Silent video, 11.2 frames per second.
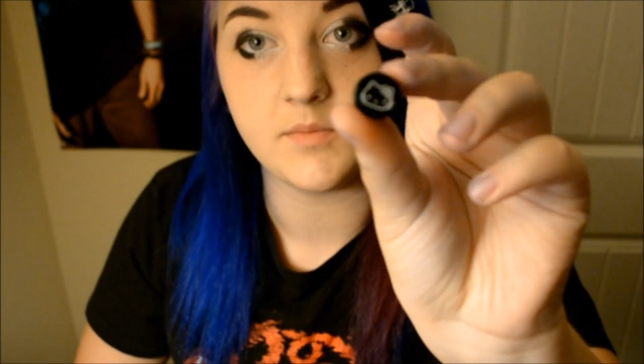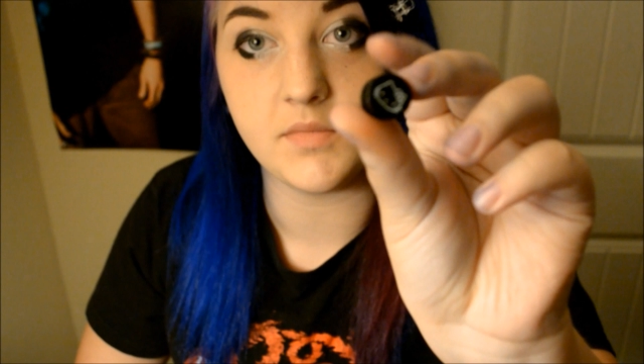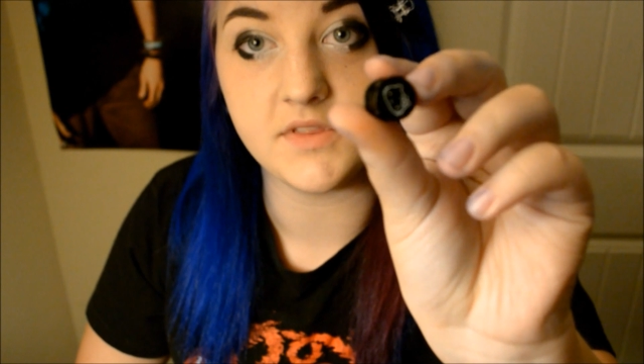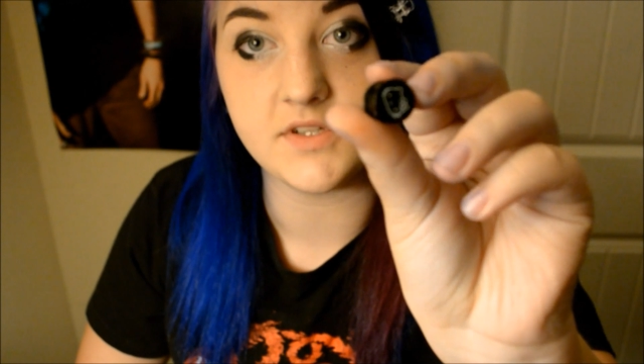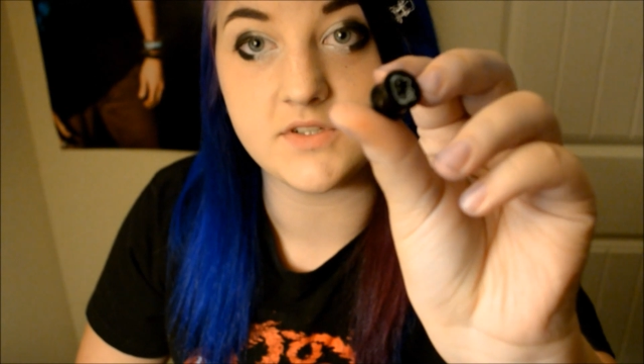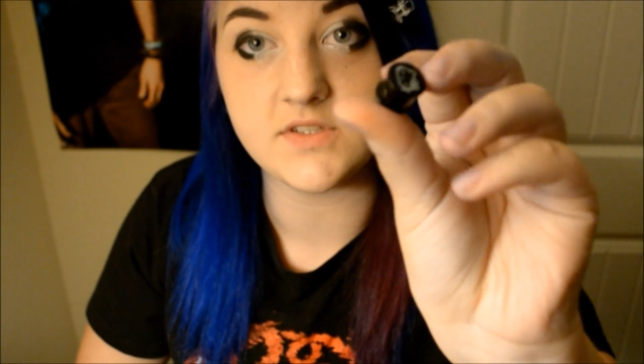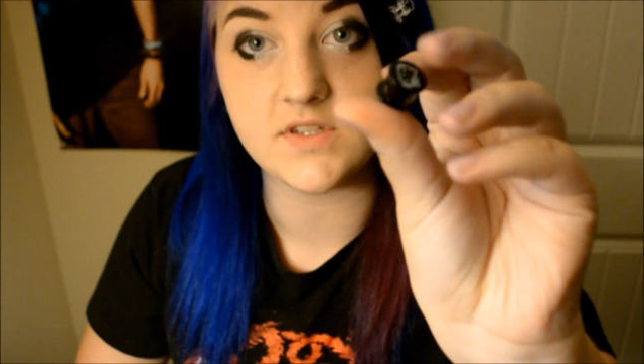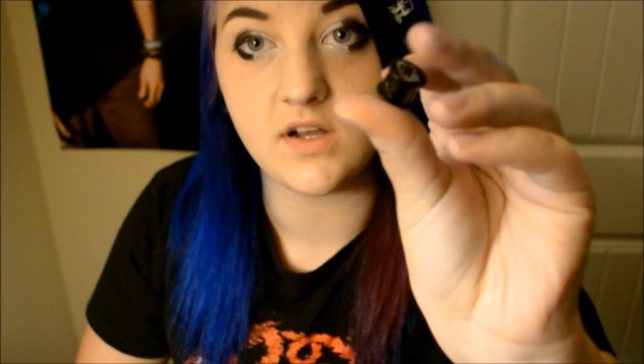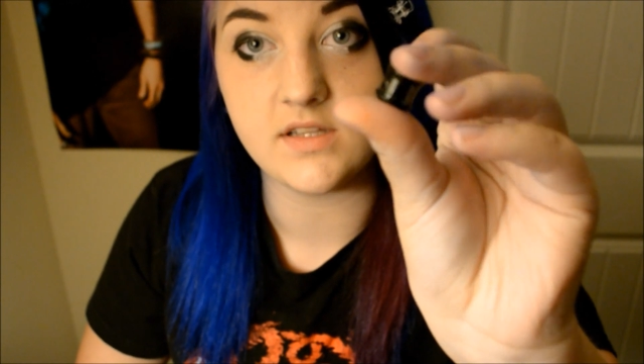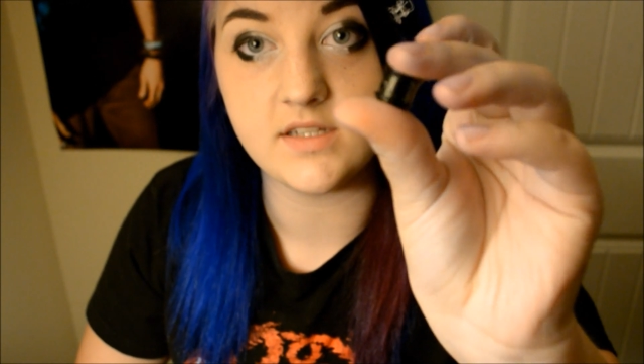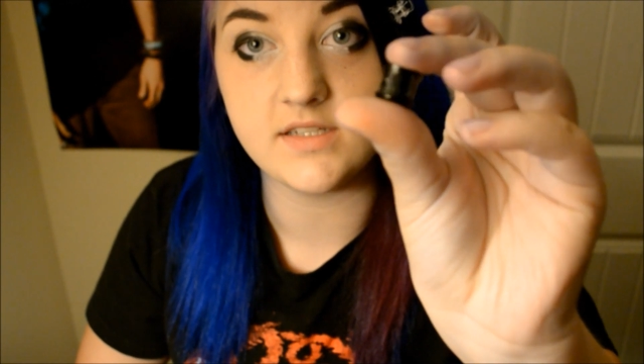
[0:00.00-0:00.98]
but they're
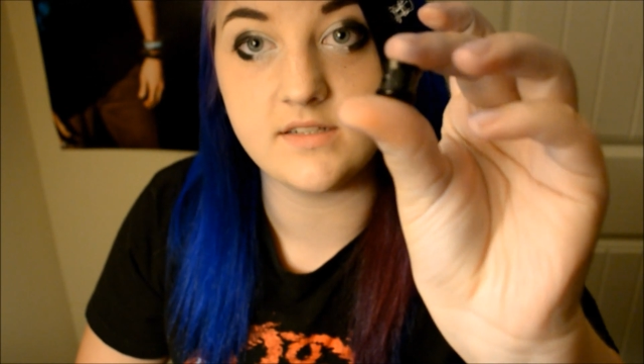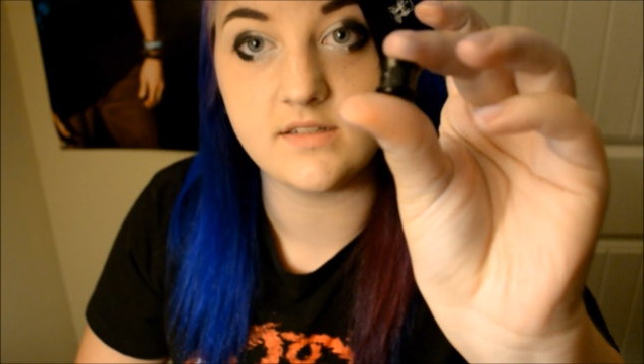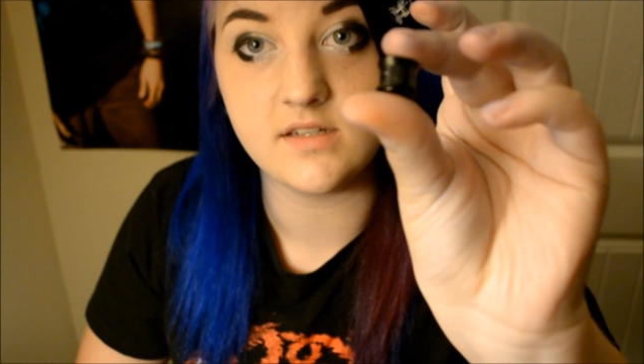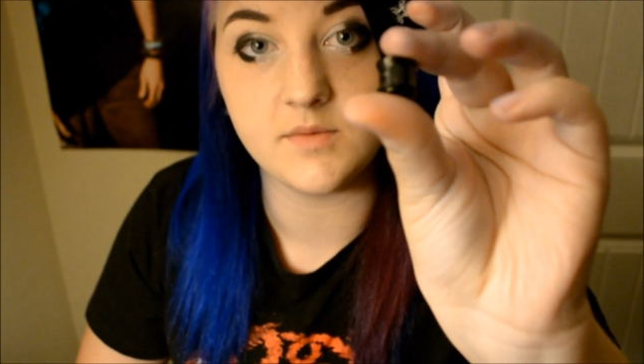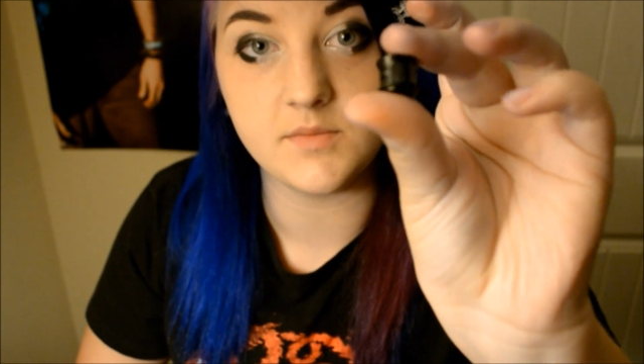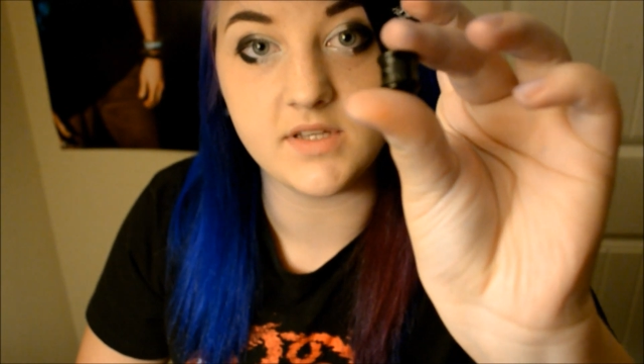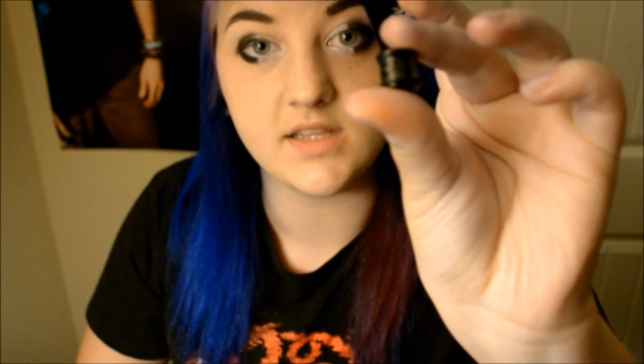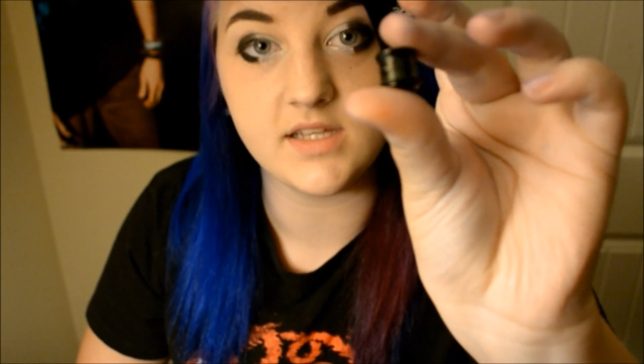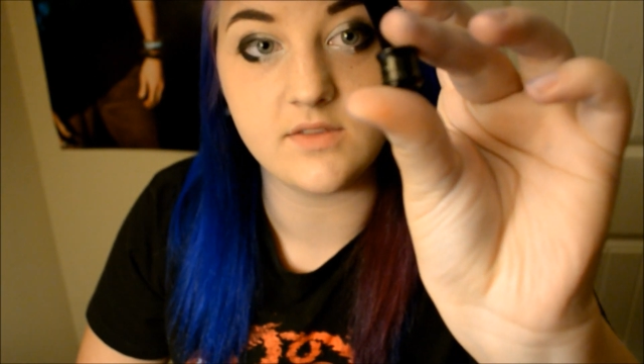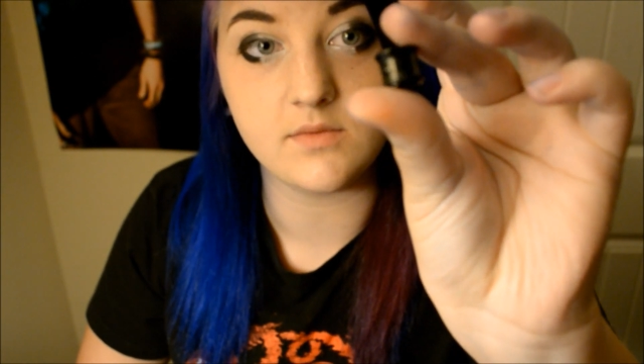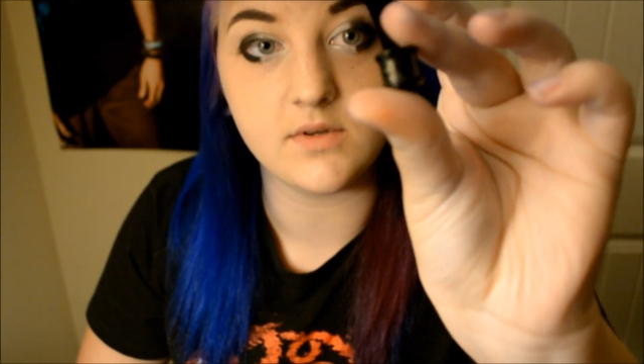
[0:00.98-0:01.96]
solid,
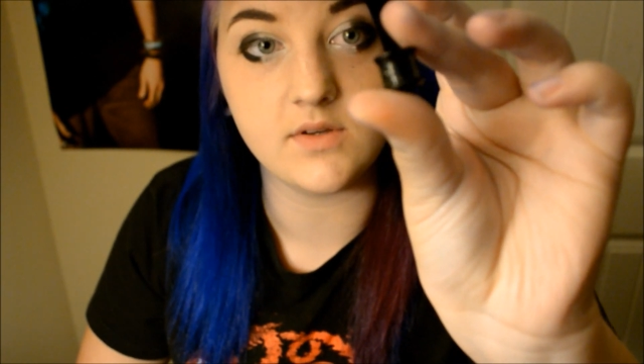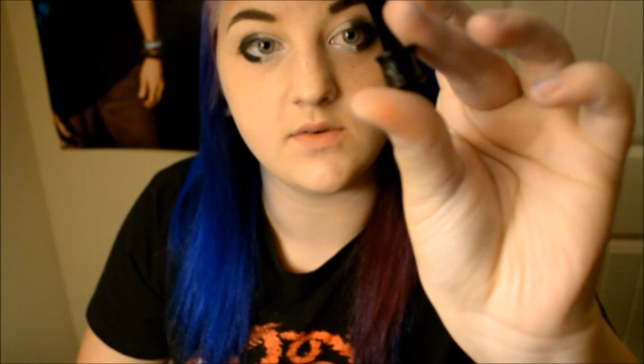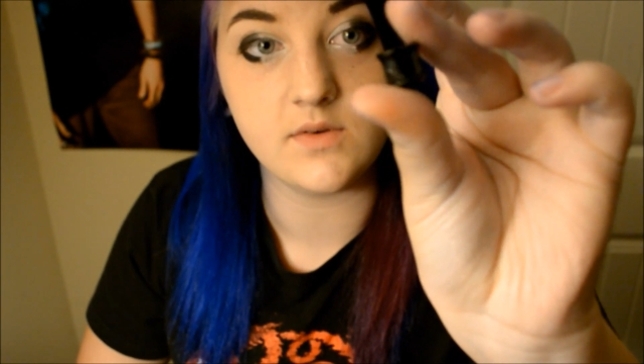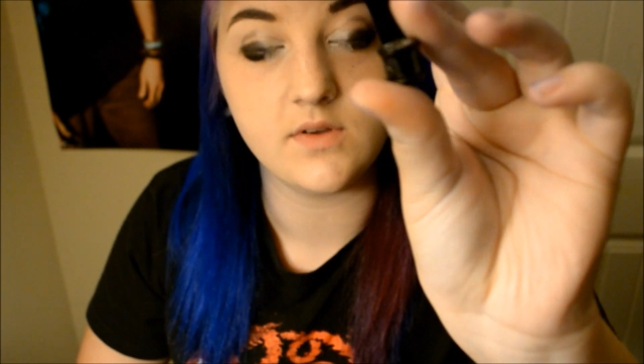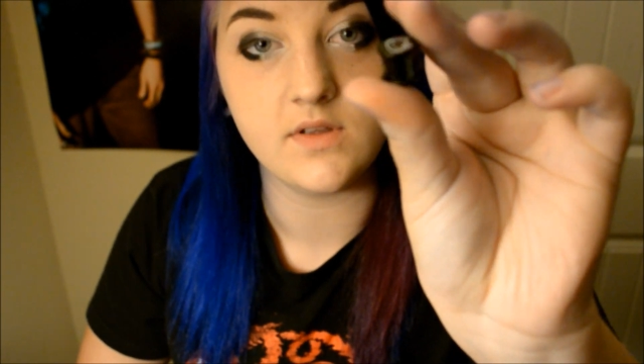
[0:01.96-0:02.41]
completely through.